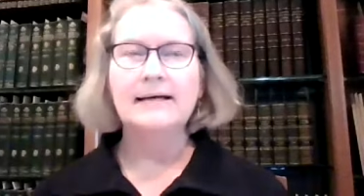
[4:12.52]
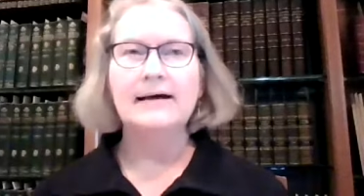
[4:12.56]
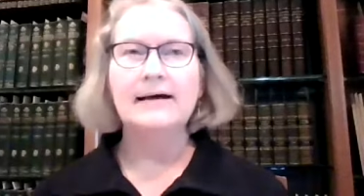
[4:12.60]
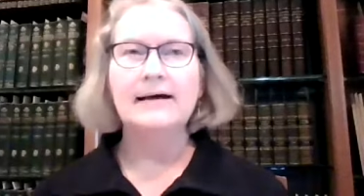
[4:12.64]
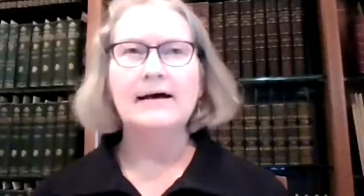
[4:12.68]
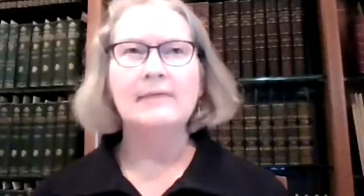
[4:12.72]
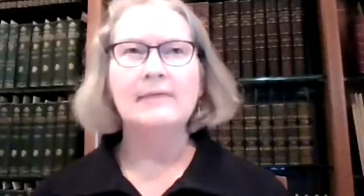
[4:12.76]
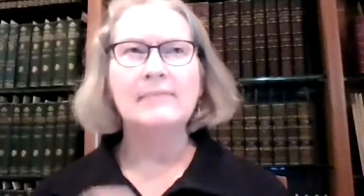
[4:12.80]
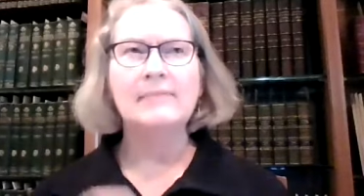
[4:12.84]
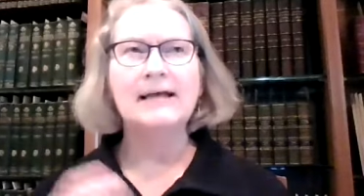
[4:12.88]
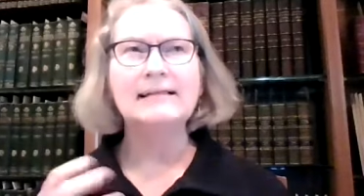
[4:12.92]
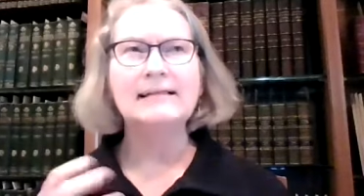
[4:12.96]

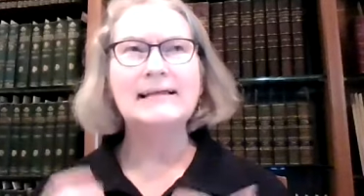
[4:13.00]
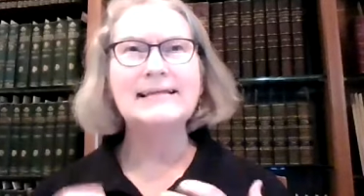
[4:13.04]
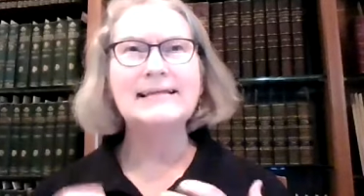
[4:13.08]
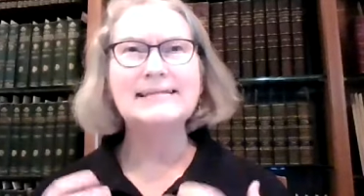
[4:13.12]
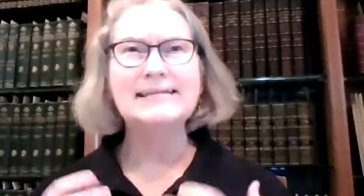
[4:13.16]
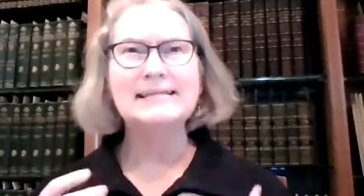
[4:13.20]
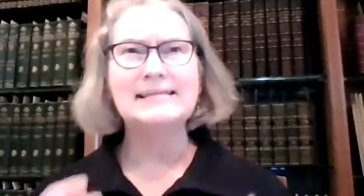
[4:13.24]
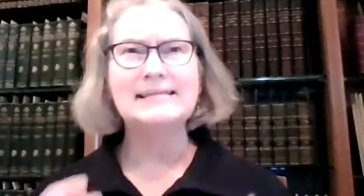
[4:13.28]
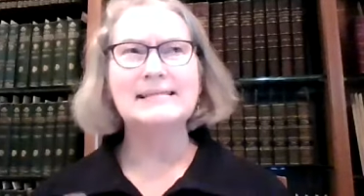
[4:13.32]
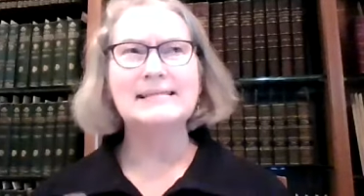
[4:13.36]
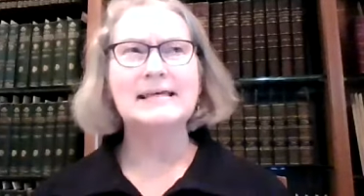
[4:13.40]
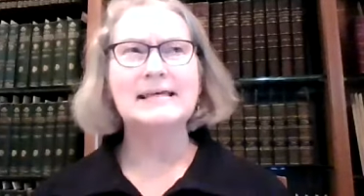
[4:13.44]
Um, I like
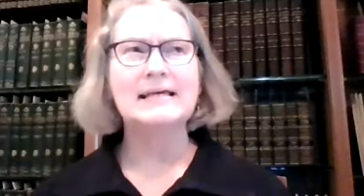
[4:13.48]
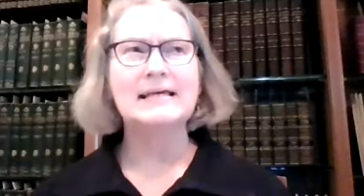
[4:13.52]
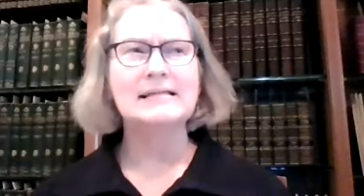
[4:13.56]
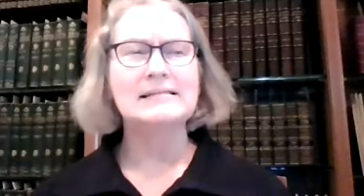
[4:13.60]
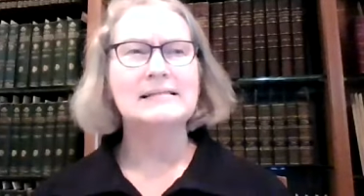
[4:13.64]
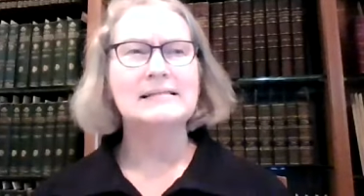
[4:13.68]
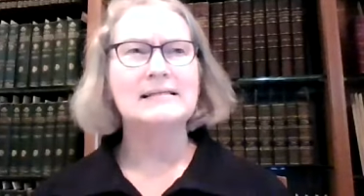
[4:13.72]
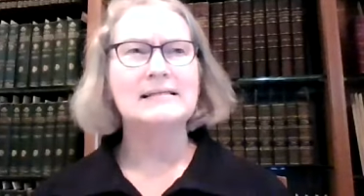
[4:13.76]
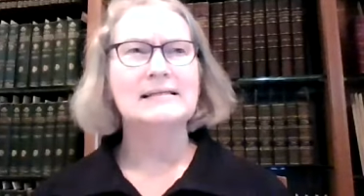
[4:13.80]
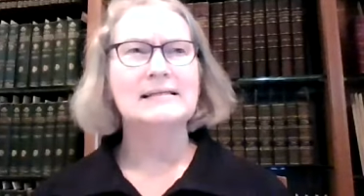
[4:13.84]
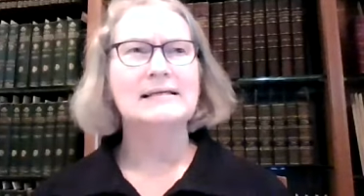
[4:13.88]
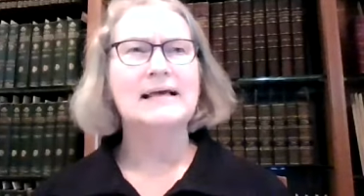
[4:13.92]
to say
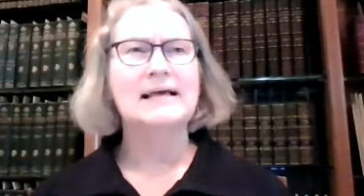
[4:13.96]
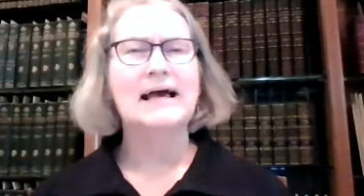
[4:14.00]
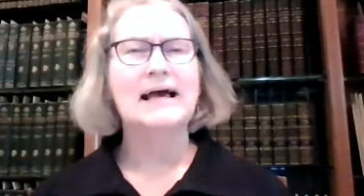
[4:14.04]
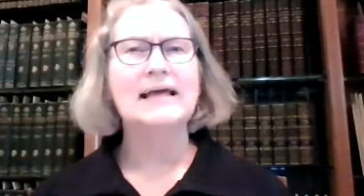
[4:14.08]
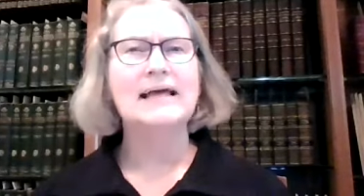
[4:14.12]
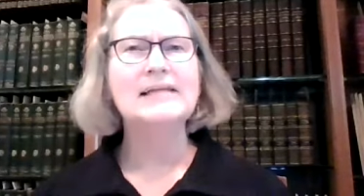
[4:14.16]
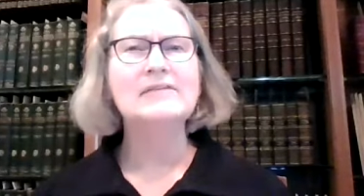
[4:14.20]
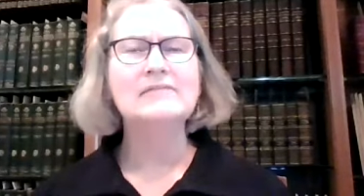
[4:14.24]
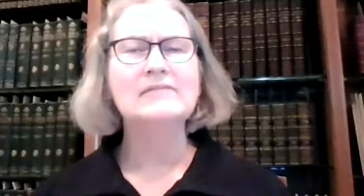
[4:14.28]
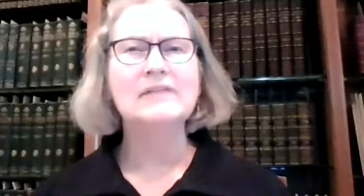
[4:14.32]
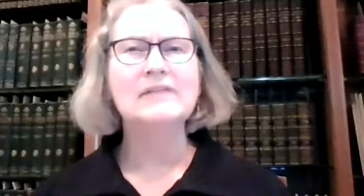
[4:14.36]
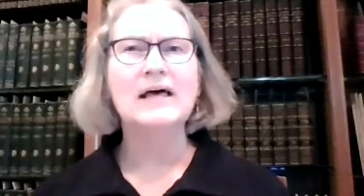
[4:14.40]
it's
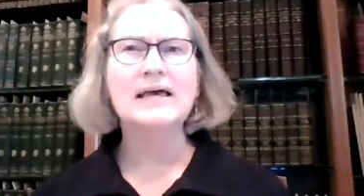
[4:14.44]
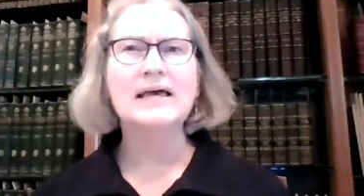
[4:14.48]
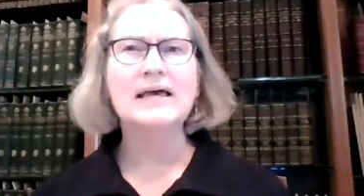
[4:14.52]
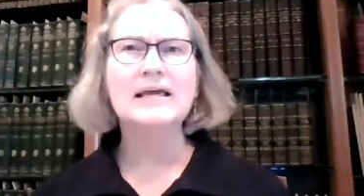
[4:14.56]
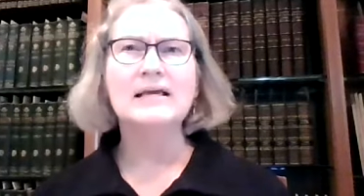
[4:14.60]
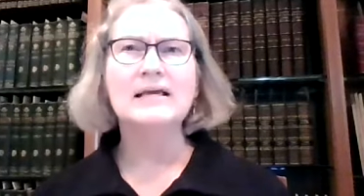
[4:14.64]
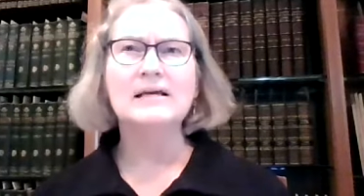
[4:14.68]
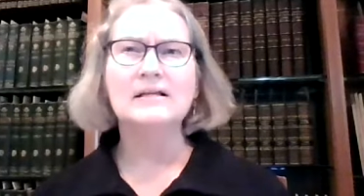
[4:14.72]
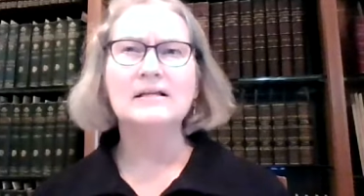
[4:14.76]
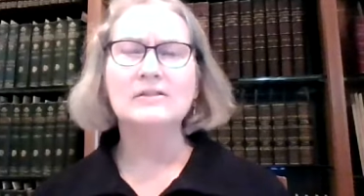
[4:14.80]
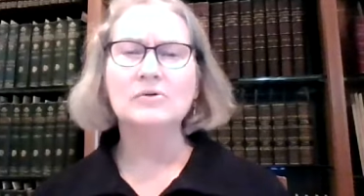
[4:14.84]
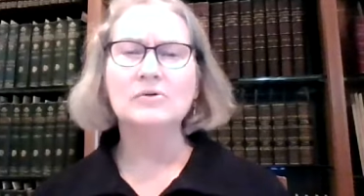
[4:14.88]
kind of
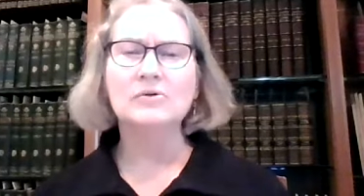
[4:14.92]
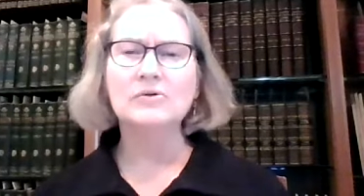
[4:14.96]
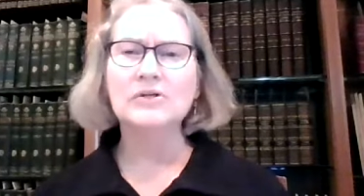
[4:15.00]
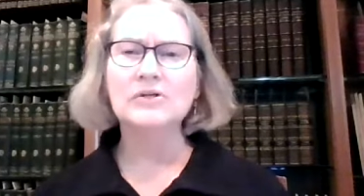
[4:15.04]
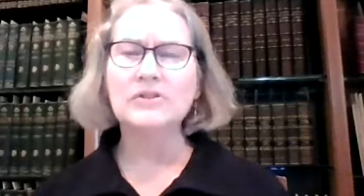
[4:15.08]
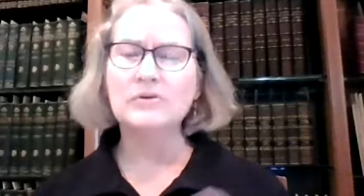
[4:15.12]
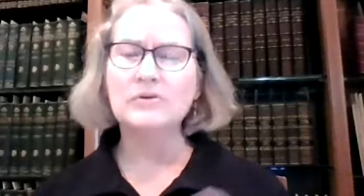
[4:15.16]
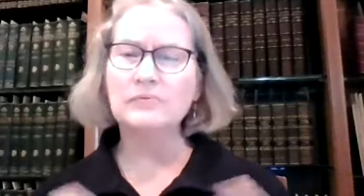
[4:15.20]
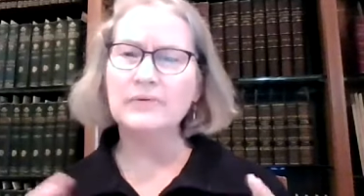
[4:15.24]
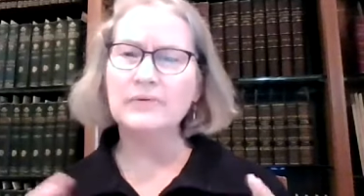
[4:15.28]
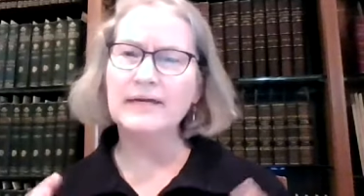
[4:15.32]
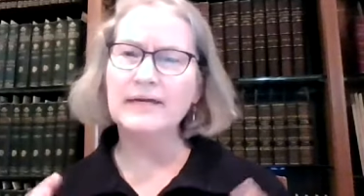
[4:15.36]
like Lord
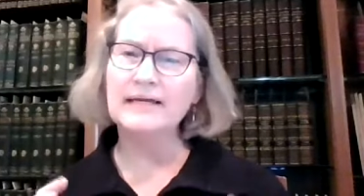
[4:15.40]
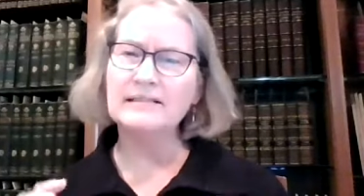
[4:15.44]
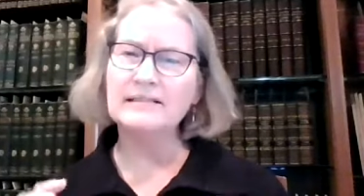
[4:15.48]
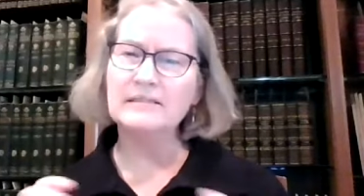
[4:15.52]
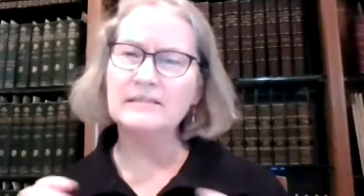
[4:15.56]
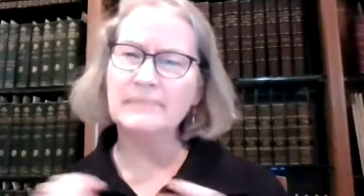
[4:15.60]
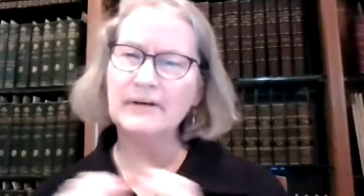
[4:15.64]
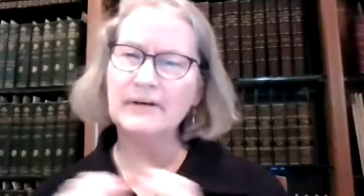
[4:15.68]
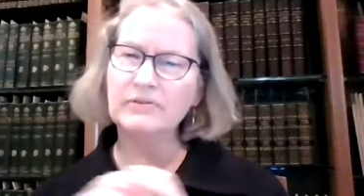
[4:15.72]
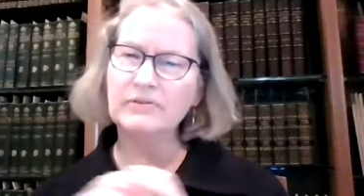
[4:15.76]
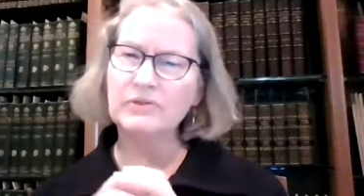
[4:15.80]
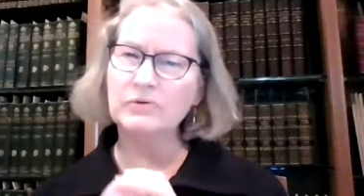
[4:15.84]
of the Rings
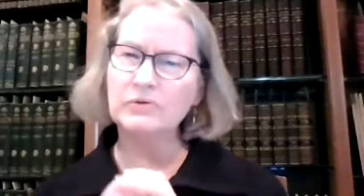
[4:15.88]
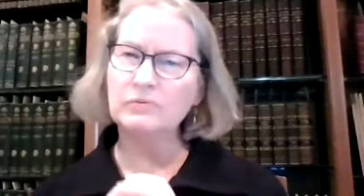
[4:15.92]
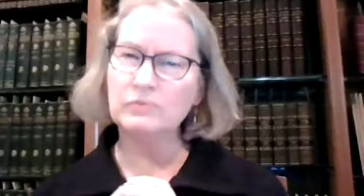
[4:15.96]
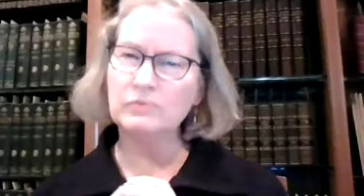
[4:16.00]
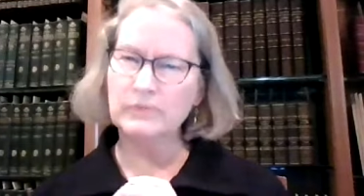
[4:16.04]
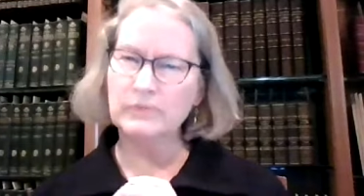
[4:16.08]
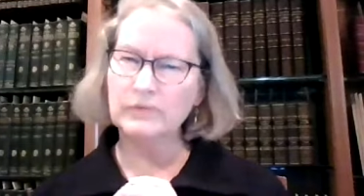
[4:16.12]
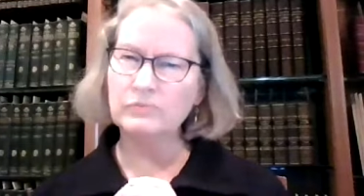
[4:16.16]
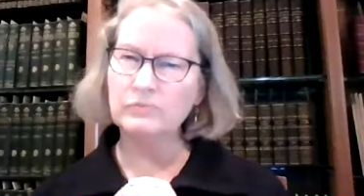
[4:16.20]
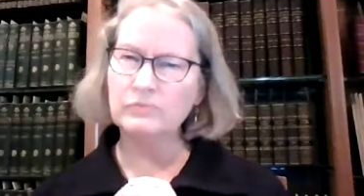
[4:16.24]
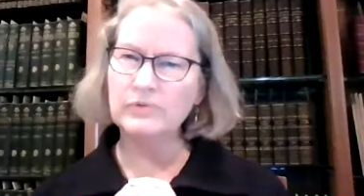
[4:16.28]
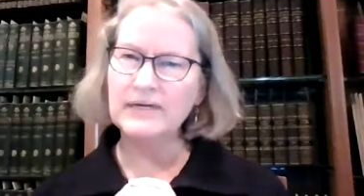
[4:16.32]
about the,
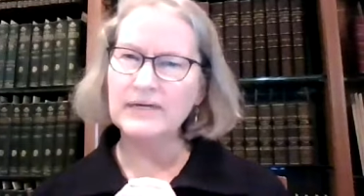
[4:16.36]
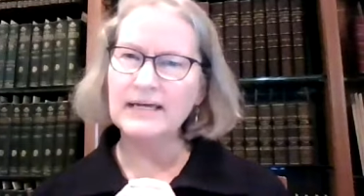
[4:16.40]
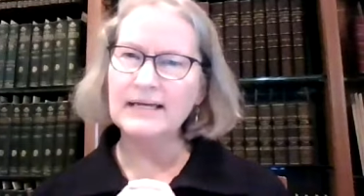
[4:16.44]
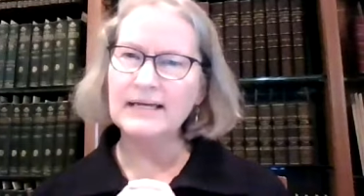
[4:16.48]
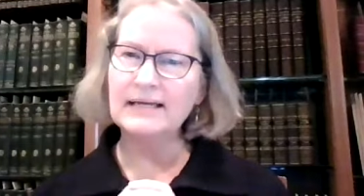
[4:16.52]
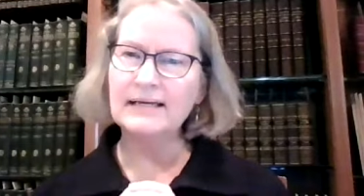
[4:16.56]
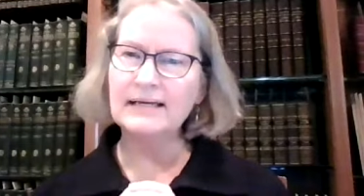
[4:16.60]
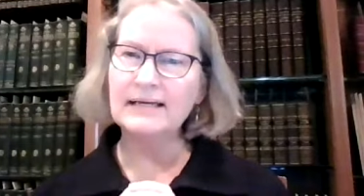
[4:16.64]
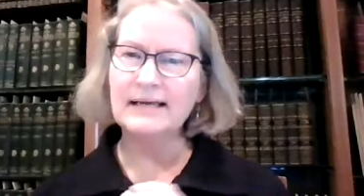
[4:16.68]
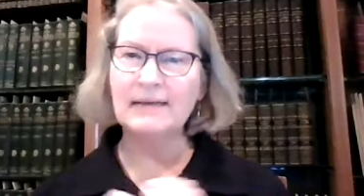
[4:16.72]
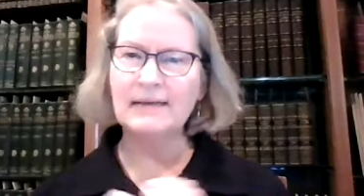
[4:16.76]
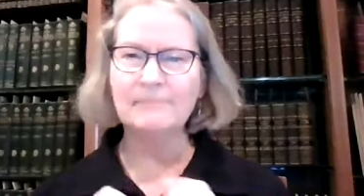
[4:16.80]
the
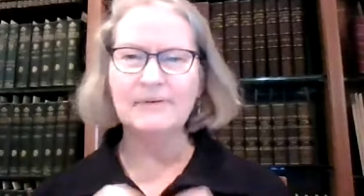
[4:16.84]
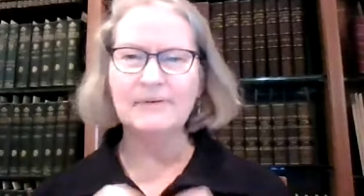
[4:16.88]
ring,